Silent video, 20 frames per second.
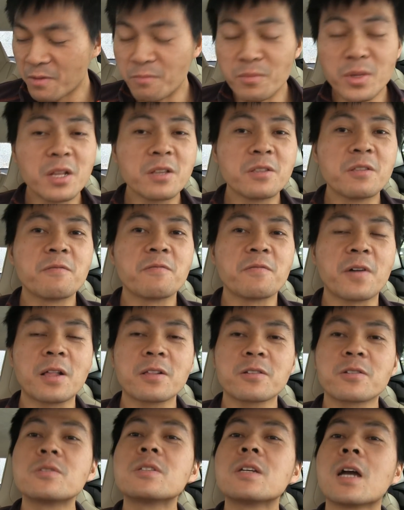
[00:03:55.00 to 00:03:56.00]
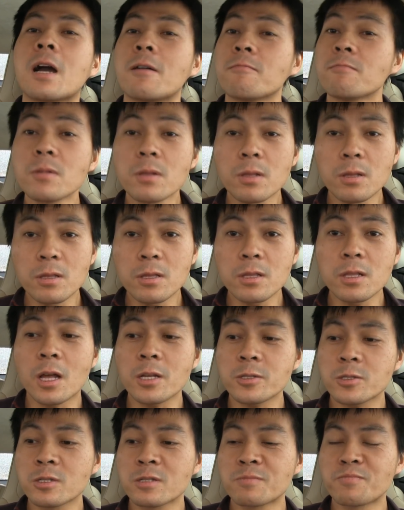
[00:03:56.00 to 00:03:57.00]
Millennium Falcon. You have
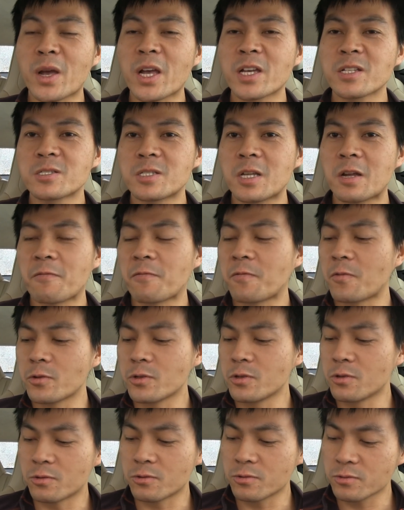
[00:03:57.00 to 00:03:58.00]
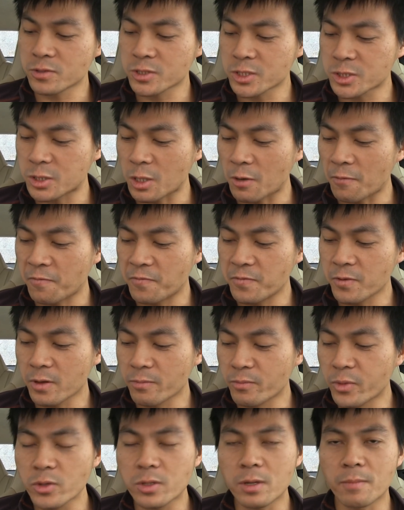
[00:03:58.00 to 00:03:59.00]
lots of space there for your stuff. You
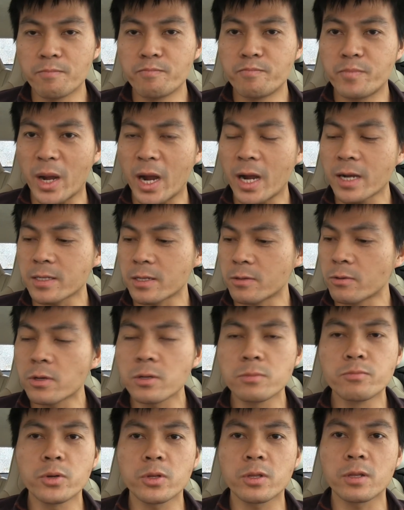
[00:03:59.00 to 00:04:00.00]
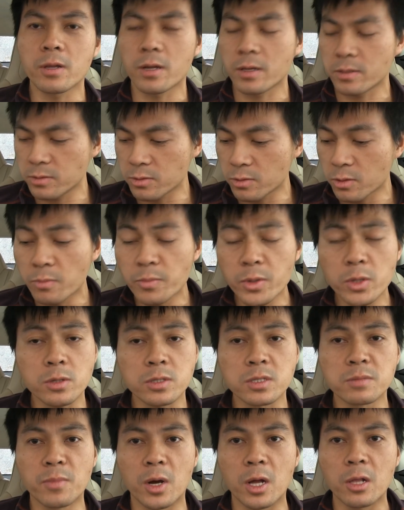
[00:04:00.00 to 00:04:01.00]
can put a bag there. You can put a
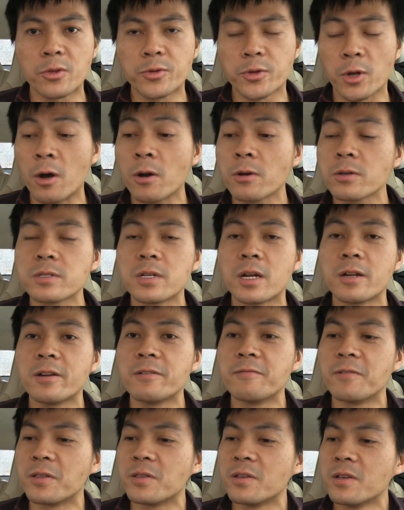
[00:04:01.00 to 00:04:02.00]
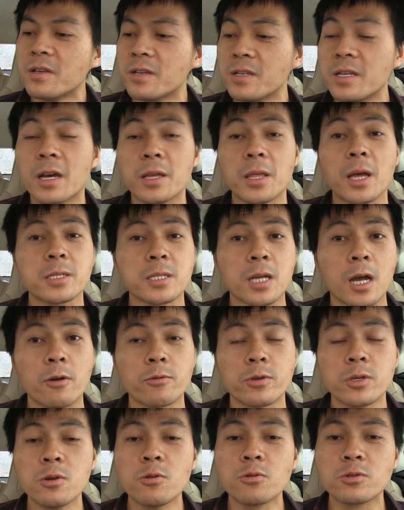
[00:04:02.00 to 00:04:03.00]
small dog there even. Yeah, that's
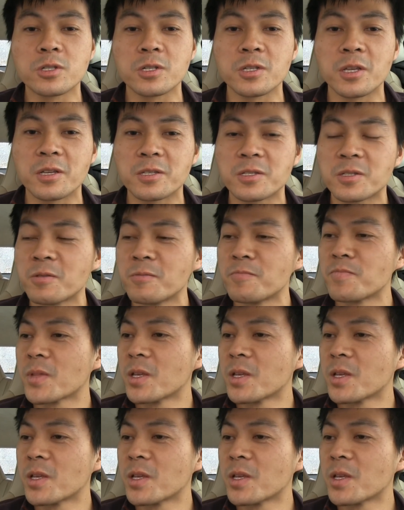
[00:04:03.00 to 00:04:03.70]
how huge it is.